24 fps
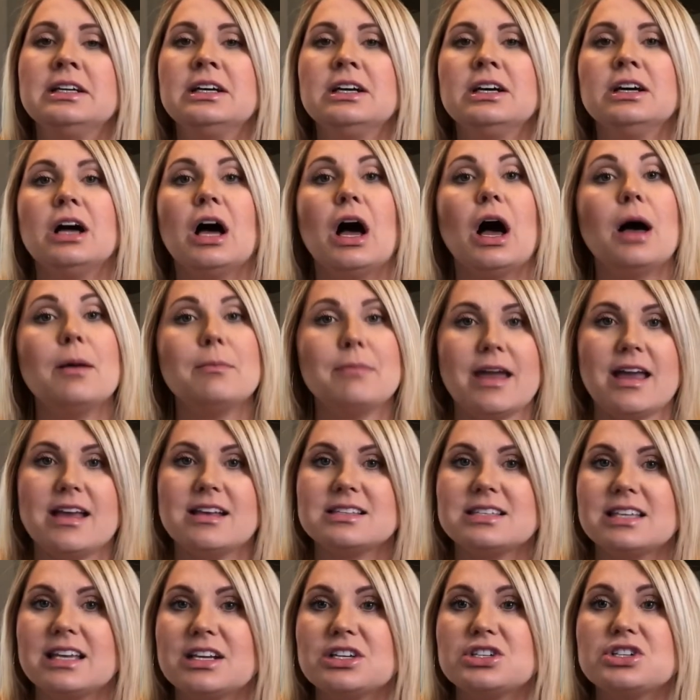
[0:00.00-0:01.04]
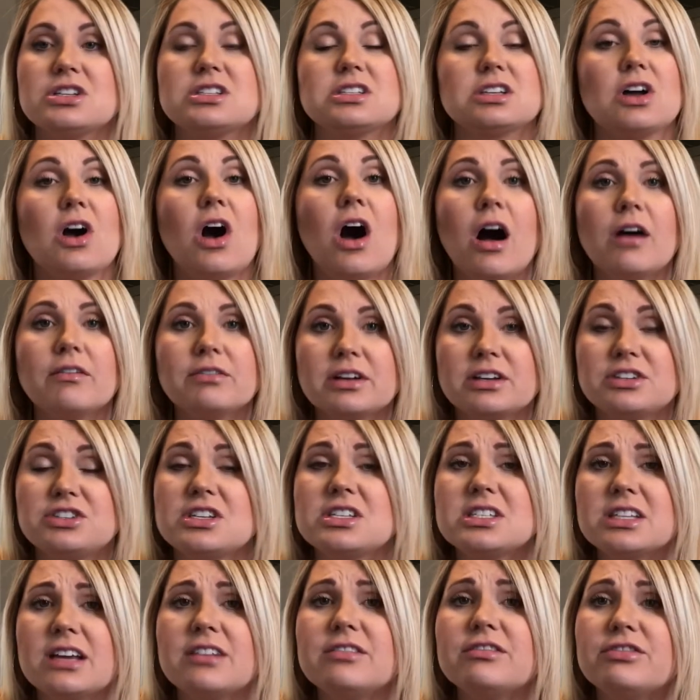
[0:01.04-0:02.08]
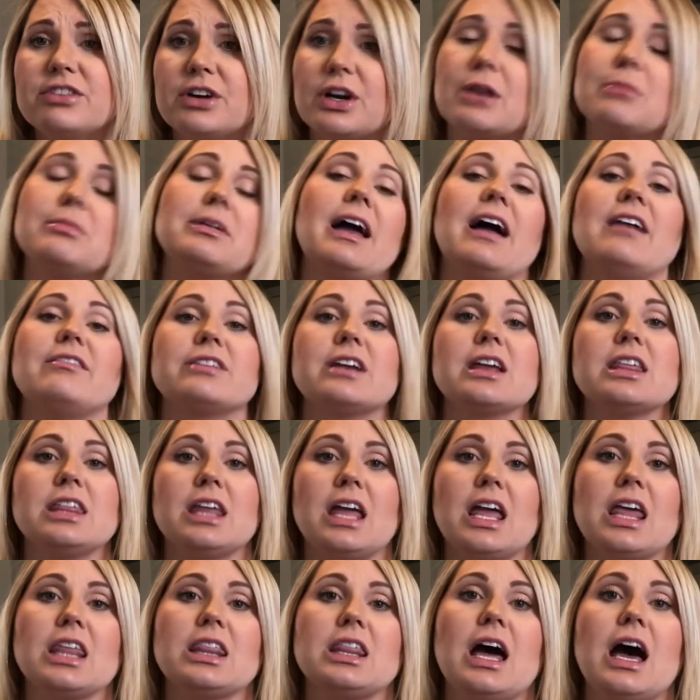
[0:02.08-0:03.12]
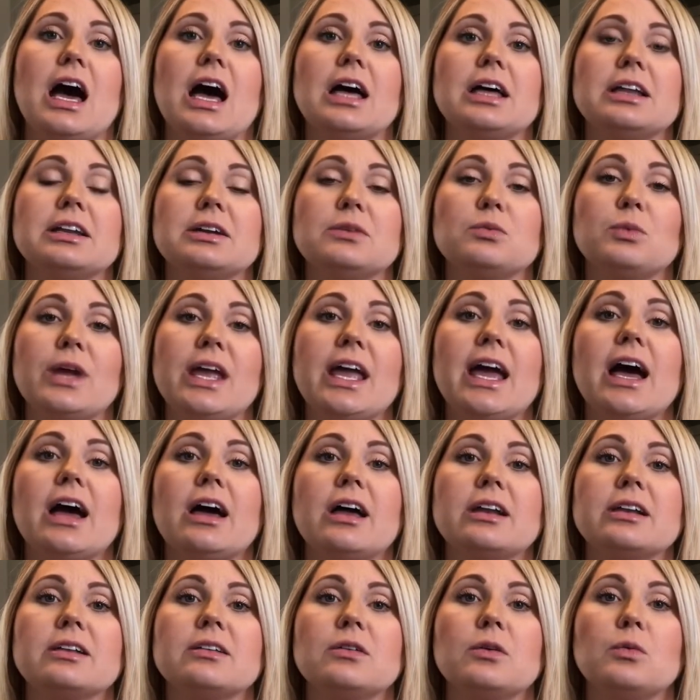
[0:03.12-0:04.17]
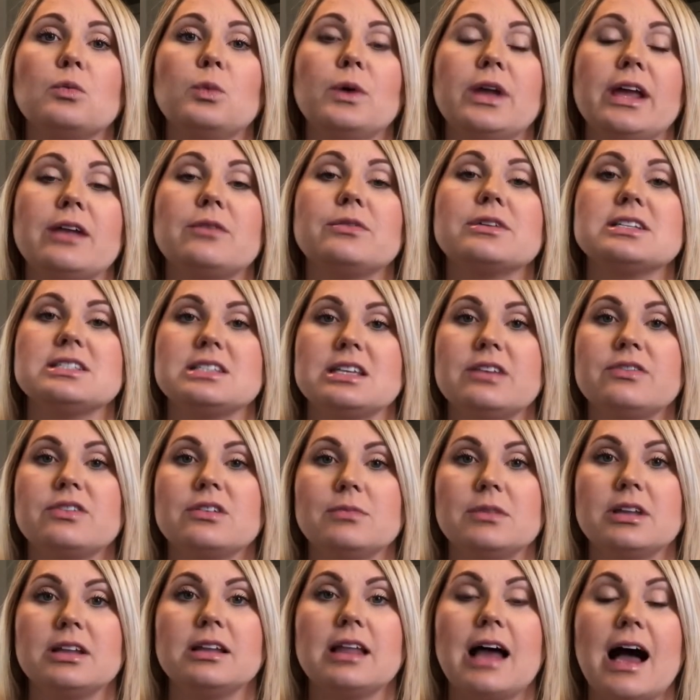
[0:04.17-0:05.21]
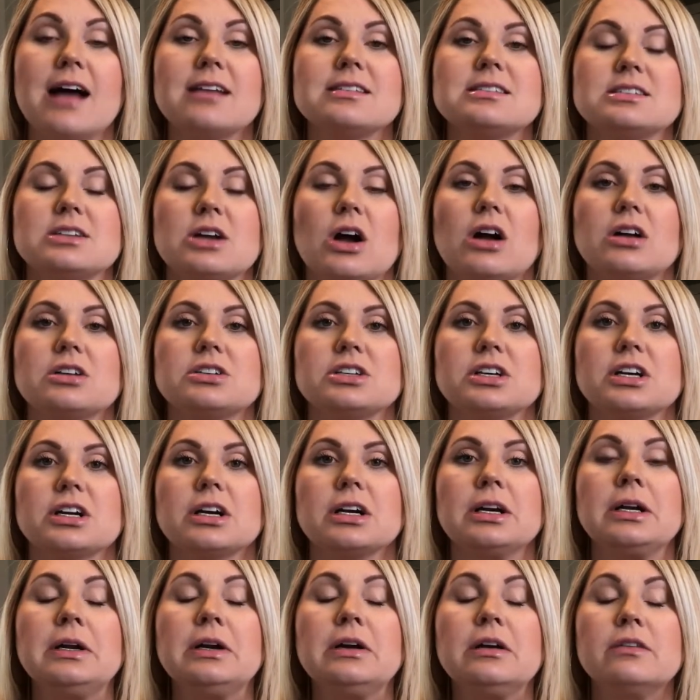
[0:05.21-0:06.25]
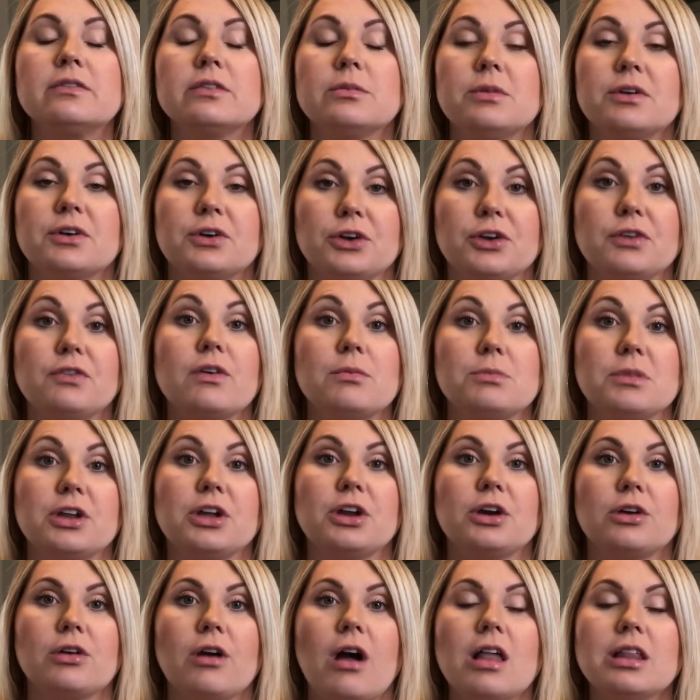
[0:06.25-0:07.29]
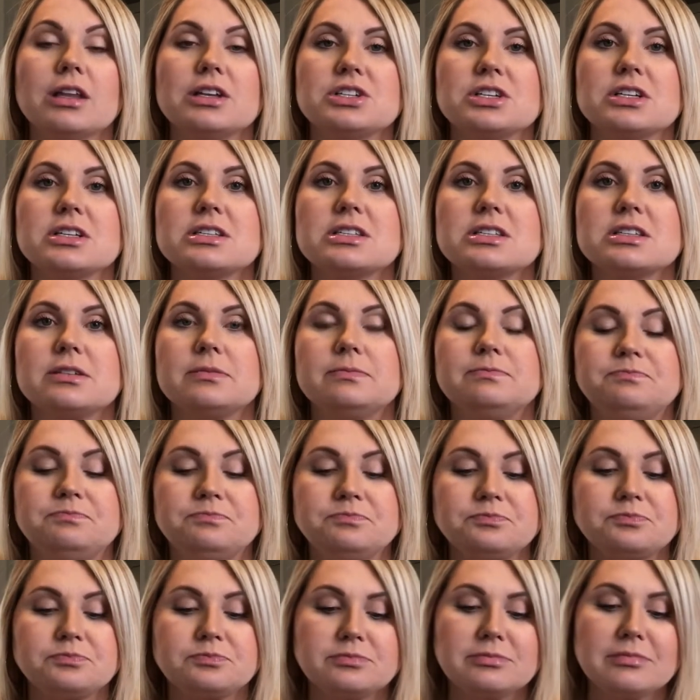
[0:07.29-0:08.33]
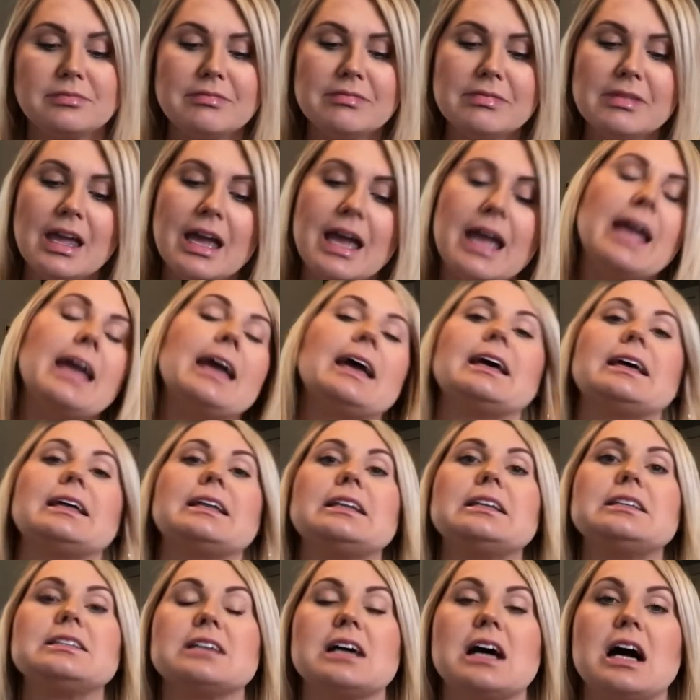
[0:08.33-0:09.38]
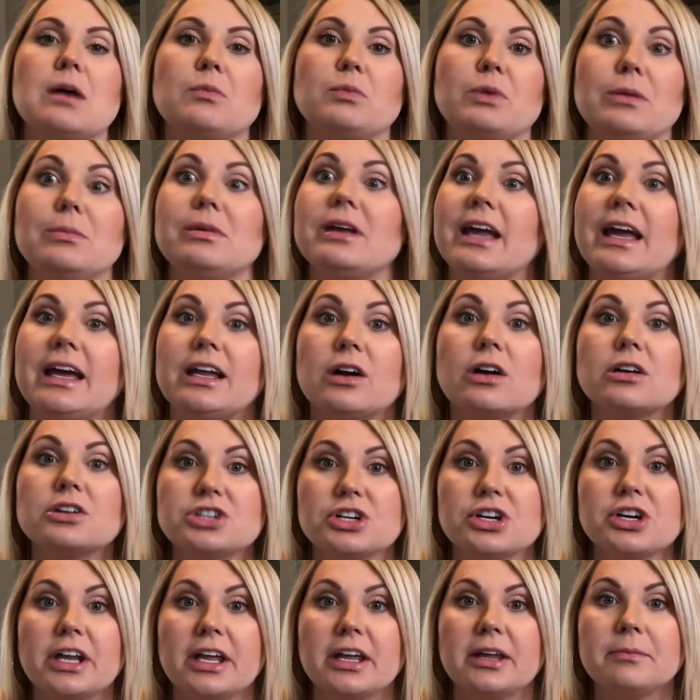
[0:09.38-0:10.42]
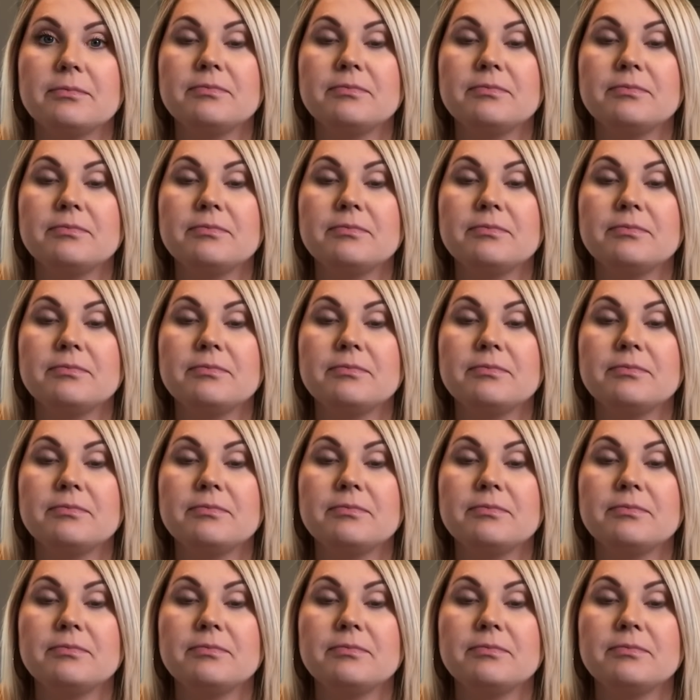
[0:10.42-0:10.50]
amazing, just confirmed everything that we had received from the last doctor, from the urologist. And we began our journey.